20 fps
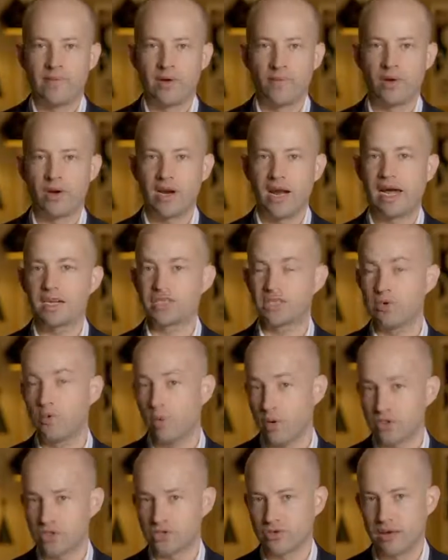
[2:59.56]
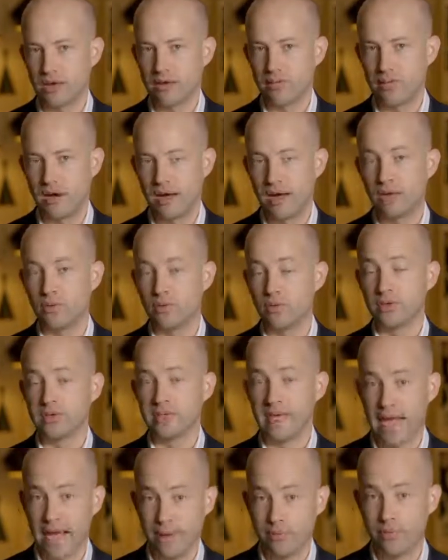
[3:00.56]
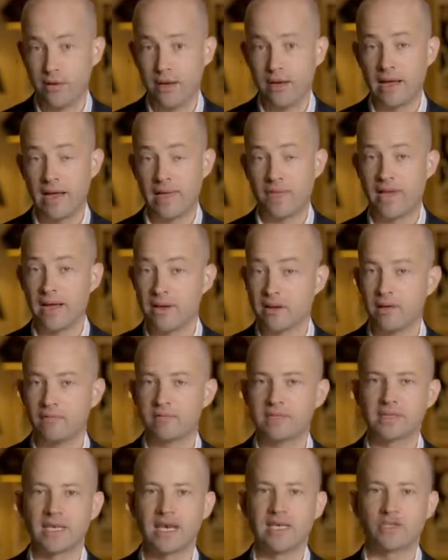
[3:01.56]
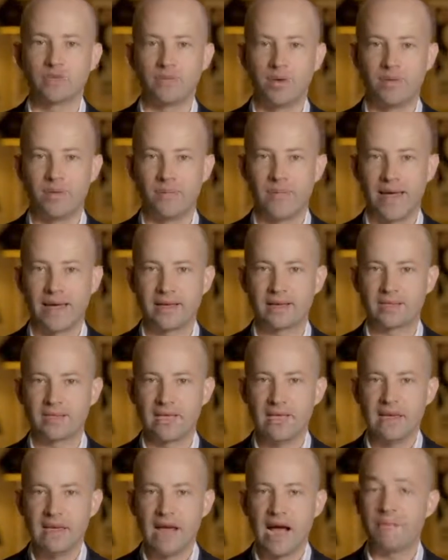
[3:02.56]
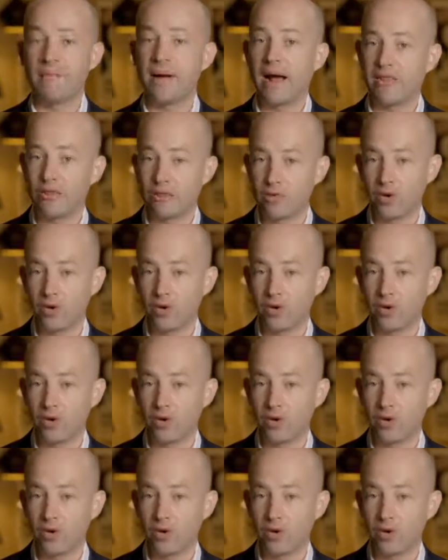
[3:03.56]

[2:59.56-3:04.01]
And what it actually was triggered by was APRA and their conversation with the banks about the